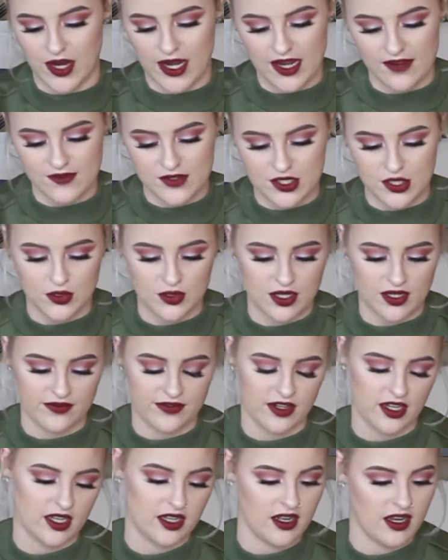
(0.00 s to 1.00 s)
I have two
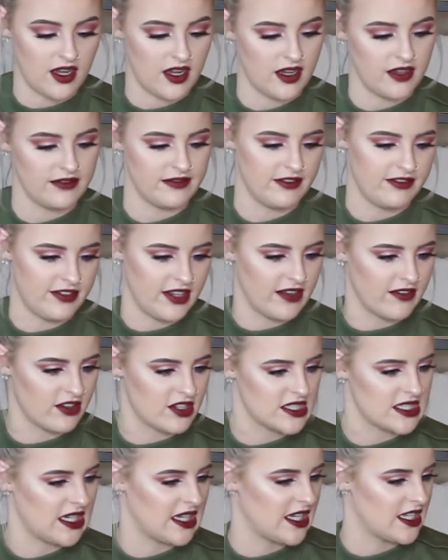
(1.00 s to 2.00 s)
different
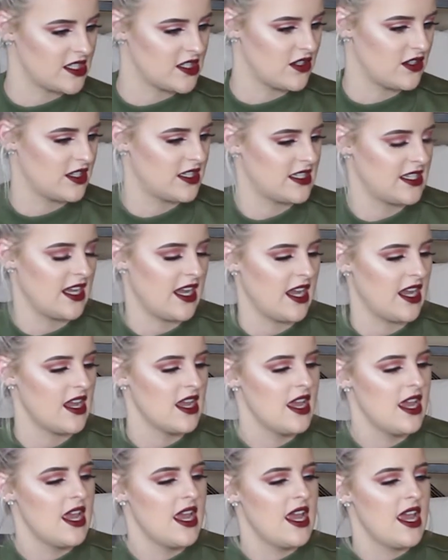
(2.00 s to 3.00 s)
flavors, I guess you could say,
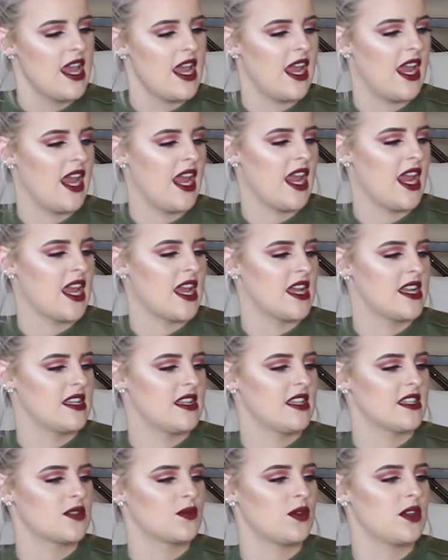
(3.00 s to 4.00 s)
and
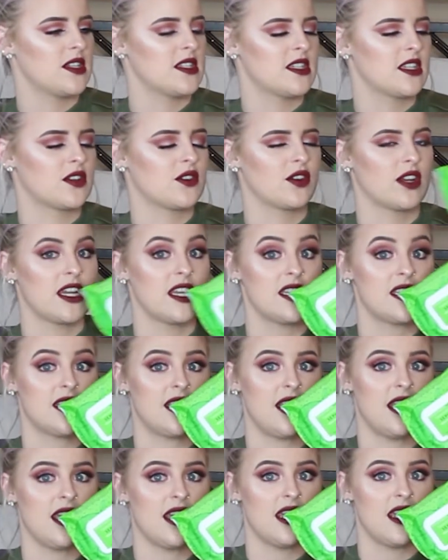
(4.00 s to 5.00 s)
this one is the green
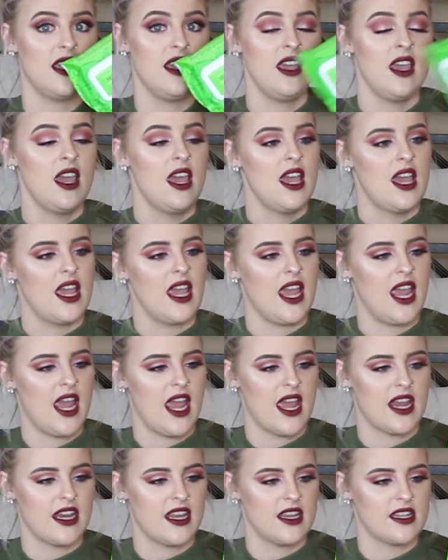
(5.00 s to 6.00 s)
tea,
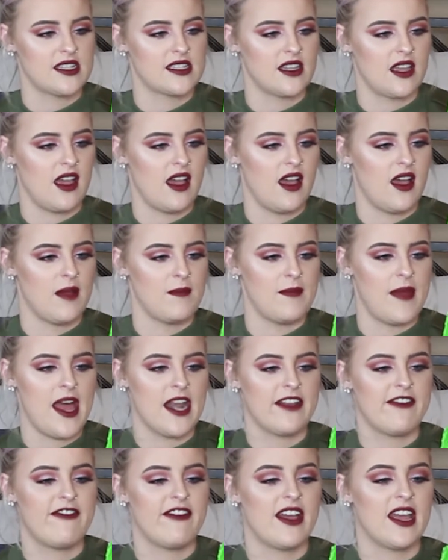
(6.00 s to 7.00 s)
and it's
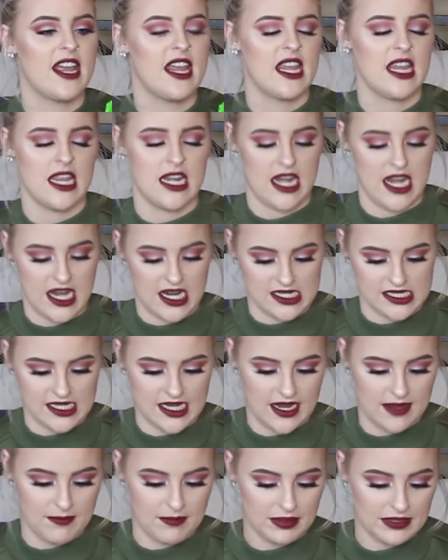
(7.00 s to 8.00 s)
mattifying and
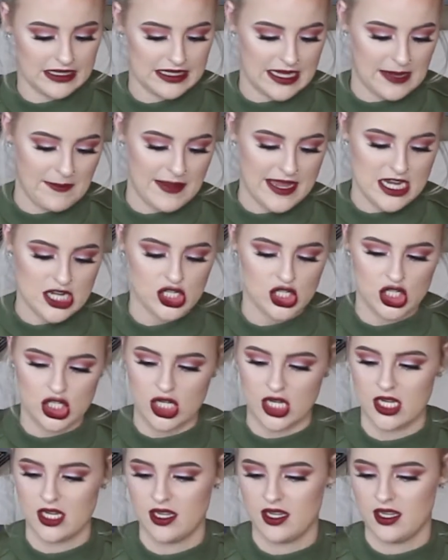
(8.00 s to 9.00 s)
anti-blemish,